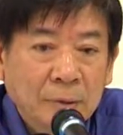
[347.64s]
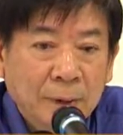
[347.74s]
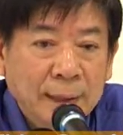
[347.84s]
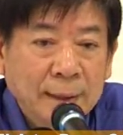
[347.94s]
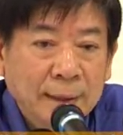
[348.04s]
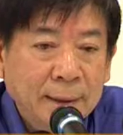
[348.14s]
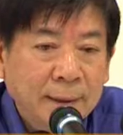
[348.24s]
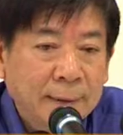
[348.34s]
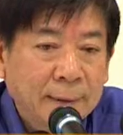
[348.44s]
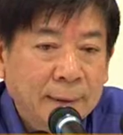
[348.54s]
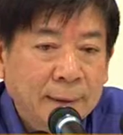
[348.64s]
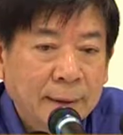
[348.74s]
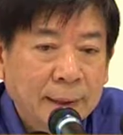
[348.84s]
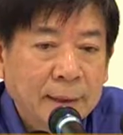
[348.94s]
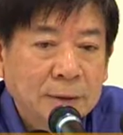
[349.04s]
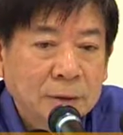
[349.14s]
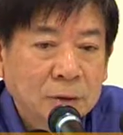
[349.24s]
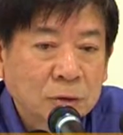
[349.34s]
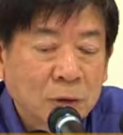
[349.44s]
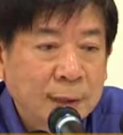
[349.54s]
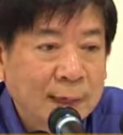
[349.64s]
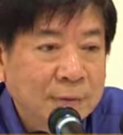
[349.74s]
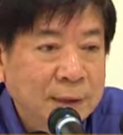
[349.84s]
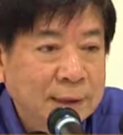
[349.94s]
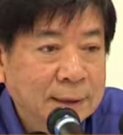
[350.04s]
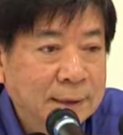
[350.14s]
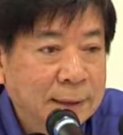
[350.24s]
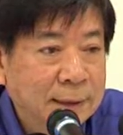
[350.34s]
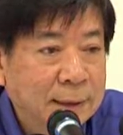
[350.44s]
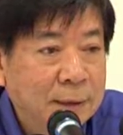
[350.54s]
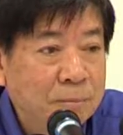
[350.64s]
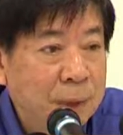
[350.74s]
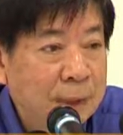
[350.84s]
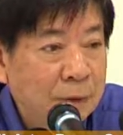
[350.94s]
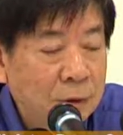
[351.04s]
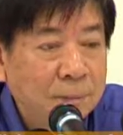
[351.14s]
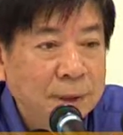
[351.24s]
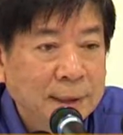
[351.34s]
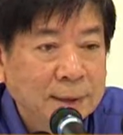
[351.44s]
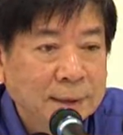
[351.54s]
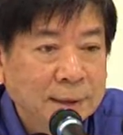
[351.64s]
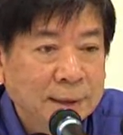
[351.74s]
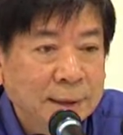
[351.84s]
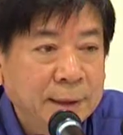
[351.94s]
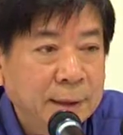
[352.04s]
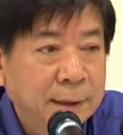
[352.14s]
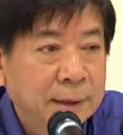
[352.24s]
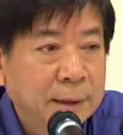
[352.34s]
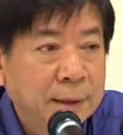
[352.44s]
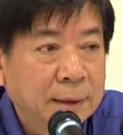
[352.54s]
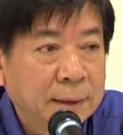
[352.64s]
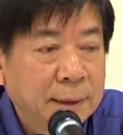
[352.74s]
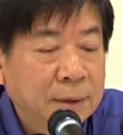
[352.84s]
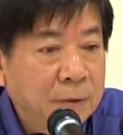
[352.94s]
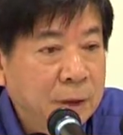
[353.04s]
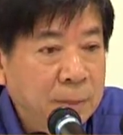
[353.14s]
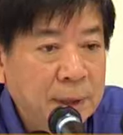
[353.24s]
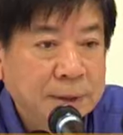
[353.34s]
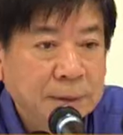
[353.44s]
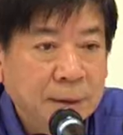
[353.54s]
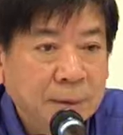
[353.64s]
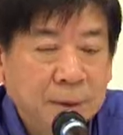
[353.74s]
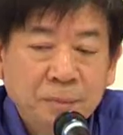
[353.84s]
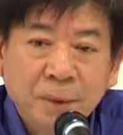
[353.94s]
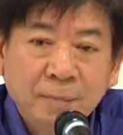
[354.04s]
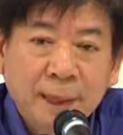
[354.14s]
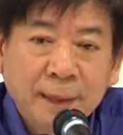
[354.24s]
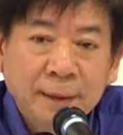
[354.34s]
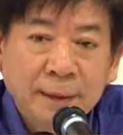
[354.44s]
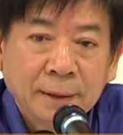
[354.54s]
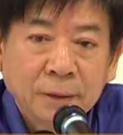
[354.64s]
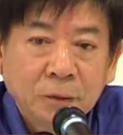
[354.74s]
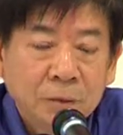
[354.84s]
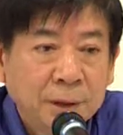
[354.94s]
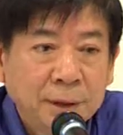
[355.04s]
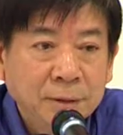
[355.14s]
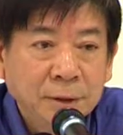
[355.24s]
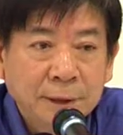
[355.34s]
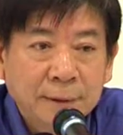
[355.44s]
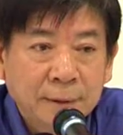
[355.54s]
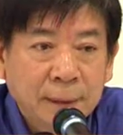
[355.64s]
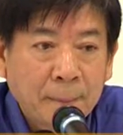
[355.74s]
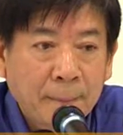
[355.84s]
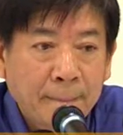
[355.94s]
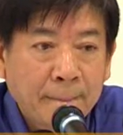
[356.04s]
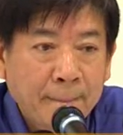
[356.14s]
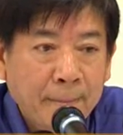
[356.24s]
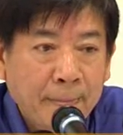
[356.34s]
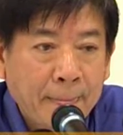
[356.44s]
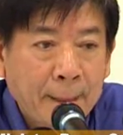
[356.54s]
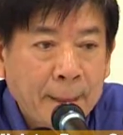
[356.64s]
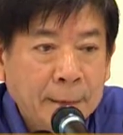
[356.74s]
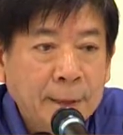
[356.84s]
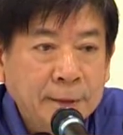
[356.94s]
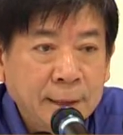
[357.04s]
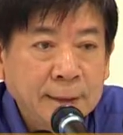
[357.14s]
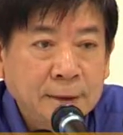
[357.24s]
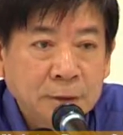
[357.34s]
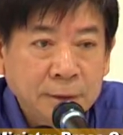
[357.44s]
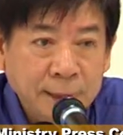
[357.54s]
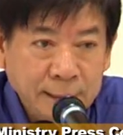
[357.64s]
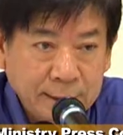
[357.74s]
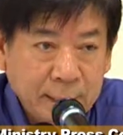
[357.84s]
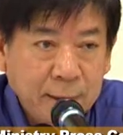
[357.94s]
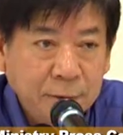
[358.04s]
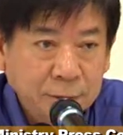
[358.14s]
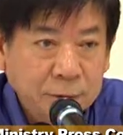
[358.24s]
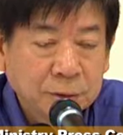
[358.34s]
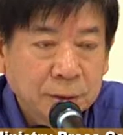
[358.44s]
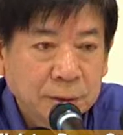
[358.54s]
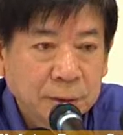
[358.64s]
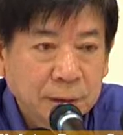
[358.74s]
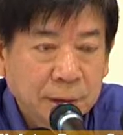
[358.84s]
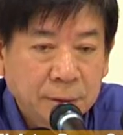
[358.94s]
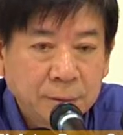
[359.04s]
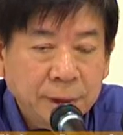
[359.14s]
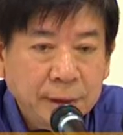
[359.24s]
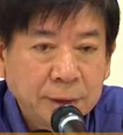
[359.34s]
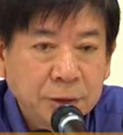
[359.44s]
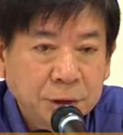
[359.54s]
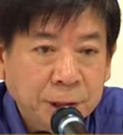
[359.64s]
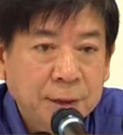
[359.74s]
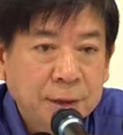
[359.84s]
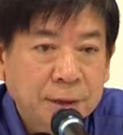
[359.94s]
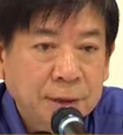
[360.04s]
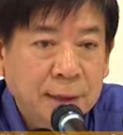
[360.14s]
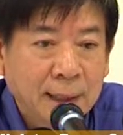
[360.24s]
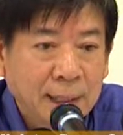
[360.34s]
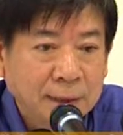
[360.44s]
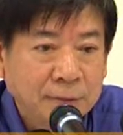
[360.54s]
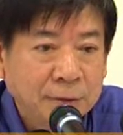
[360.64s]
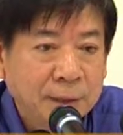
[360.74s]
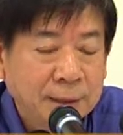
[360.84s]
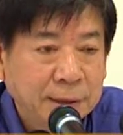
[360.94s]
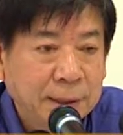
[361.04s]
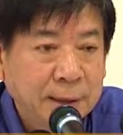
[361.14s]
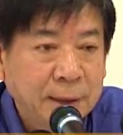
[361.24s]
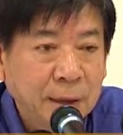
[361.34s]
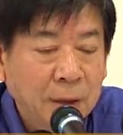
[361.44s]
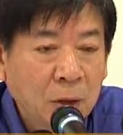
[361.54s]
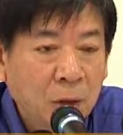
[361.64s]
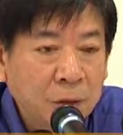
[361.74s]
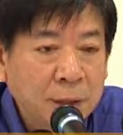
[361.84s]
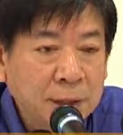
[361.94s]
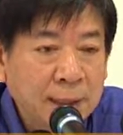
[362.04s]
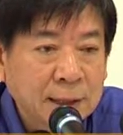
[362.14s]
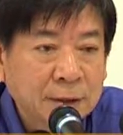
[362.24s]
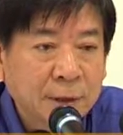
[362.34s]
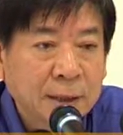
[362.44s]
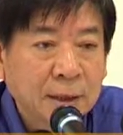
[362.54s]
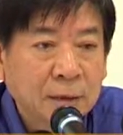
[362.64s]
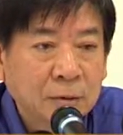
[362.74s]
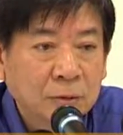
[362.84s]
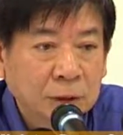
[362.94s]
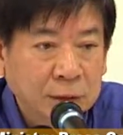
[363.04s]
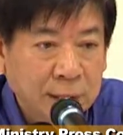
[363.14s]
when there is strong evidence that it may not be necessary, then we must be prepared to reduce it. Yeah, that is how you should read this change the last few days. I think orange last week was